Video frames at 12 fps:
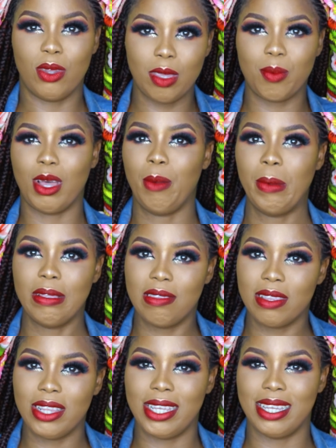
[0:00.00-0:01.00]
keep calm and
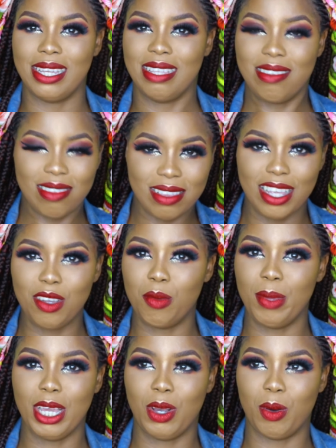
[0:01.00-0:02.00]
slay your
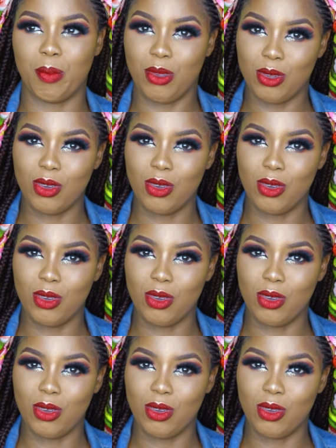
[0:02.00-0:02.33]
makeup,